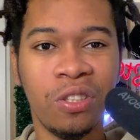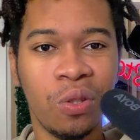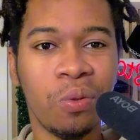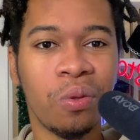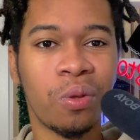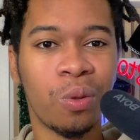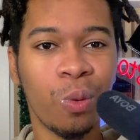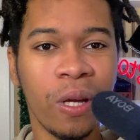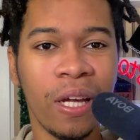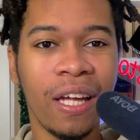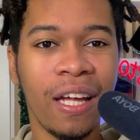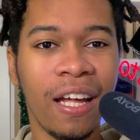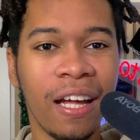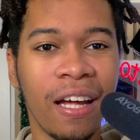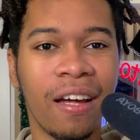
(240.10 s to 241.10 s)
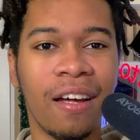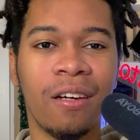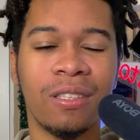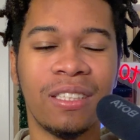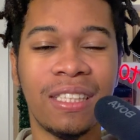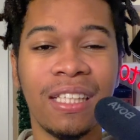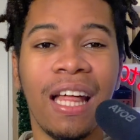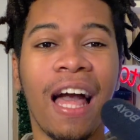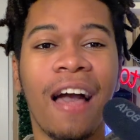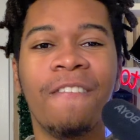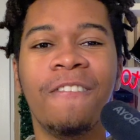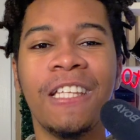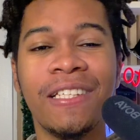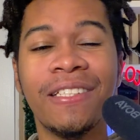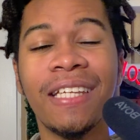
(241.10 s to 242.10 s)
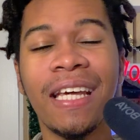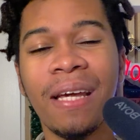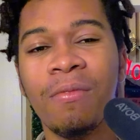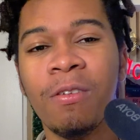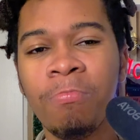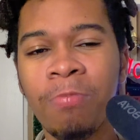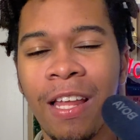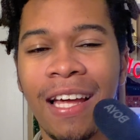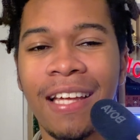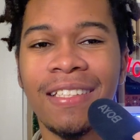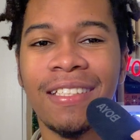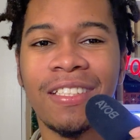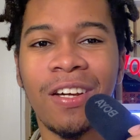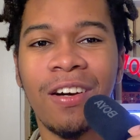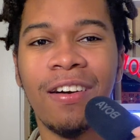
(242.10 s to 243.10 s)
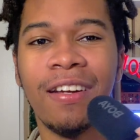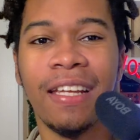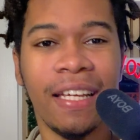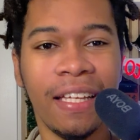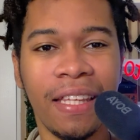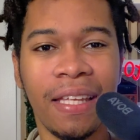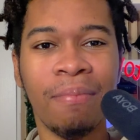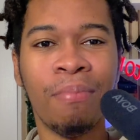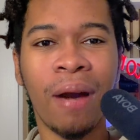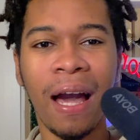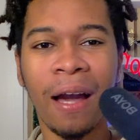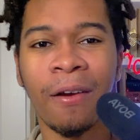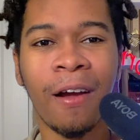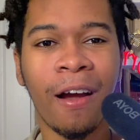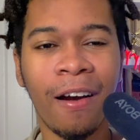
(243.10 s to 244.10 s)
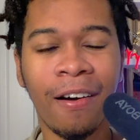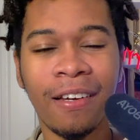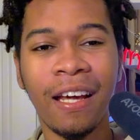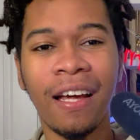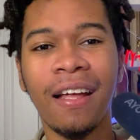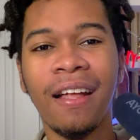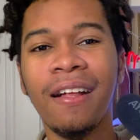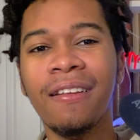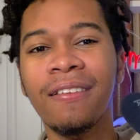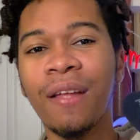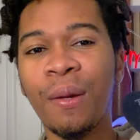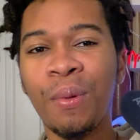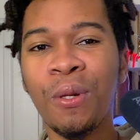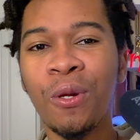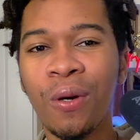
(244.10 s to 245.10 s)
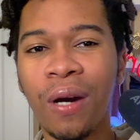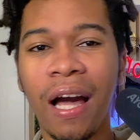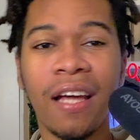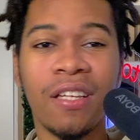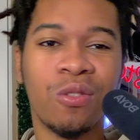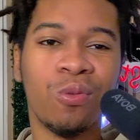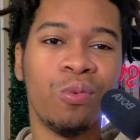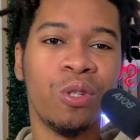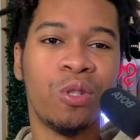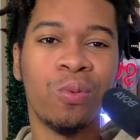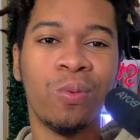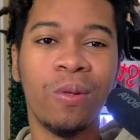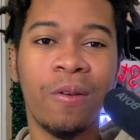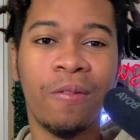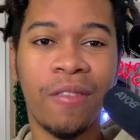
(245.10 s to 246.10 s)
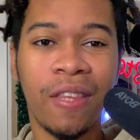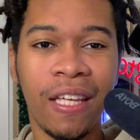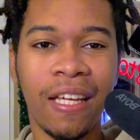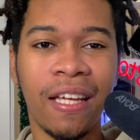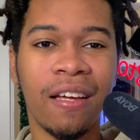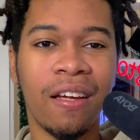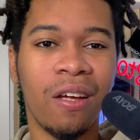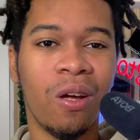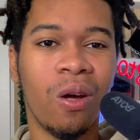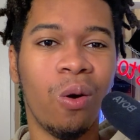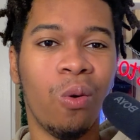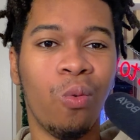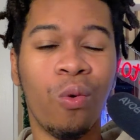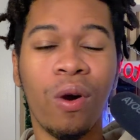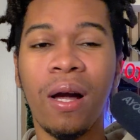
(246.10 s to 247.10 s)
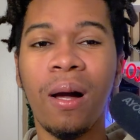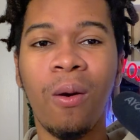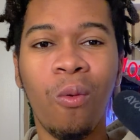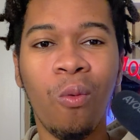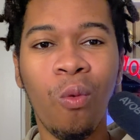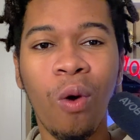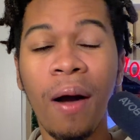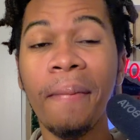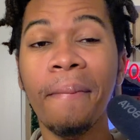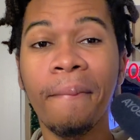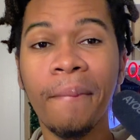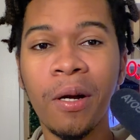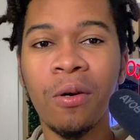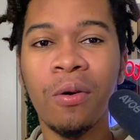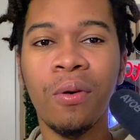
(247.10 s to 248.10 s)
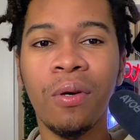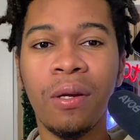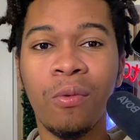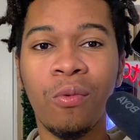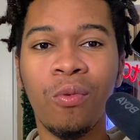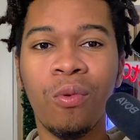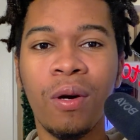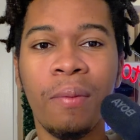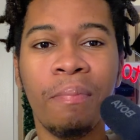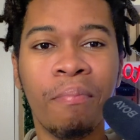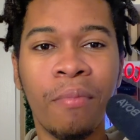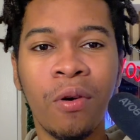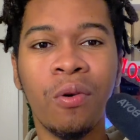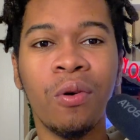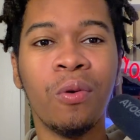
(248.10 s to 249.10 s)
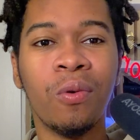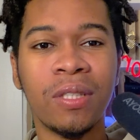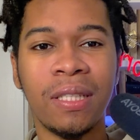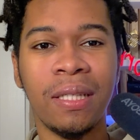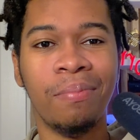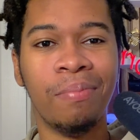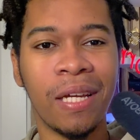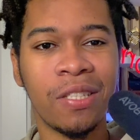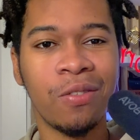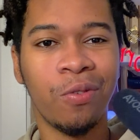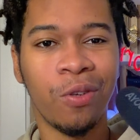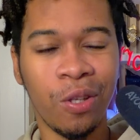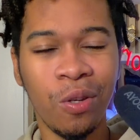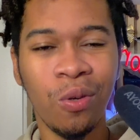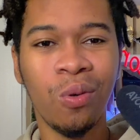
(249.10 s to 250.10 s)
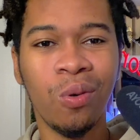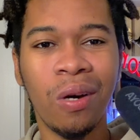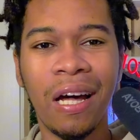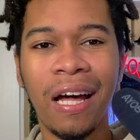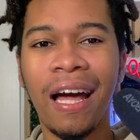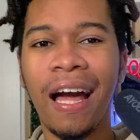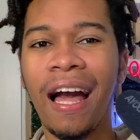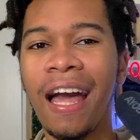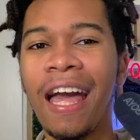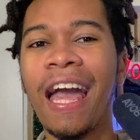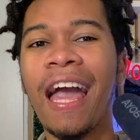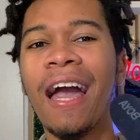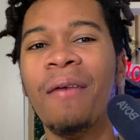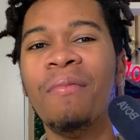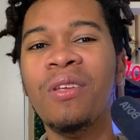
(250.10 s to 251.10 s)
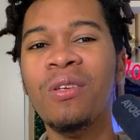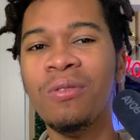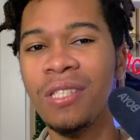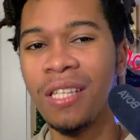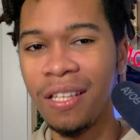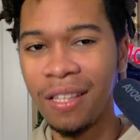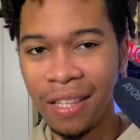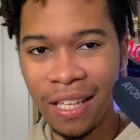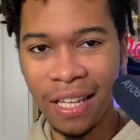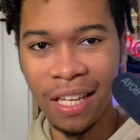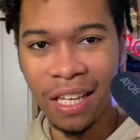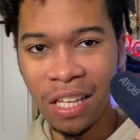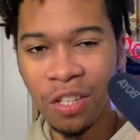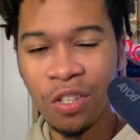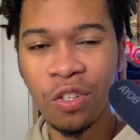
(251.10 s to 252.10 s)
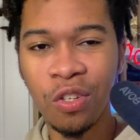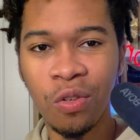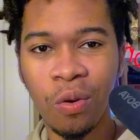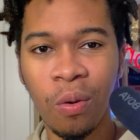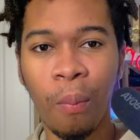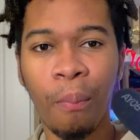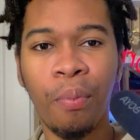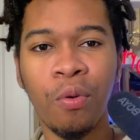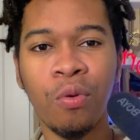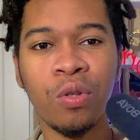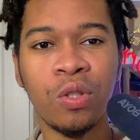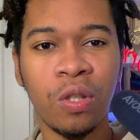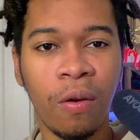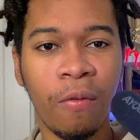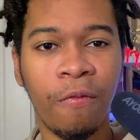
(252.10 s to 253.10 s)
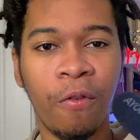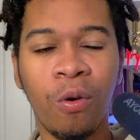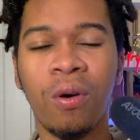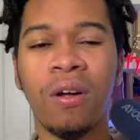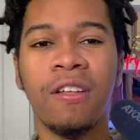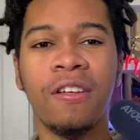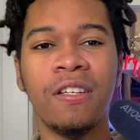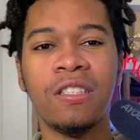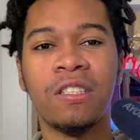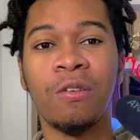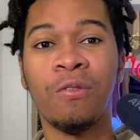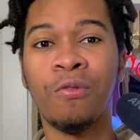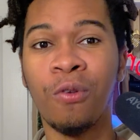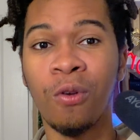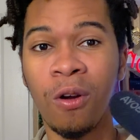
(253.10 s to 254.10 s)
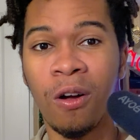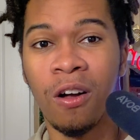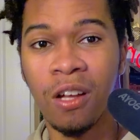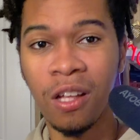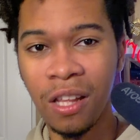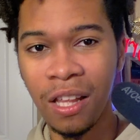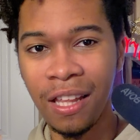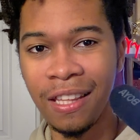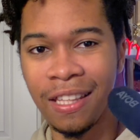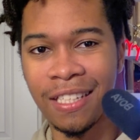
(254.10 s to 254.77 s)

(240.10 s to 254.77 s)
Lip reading: 2, 3. Still have the same appliances on in the background. Let me know, guys, which one of the what mode was the best for you. I am using the EQ boost vocals for all of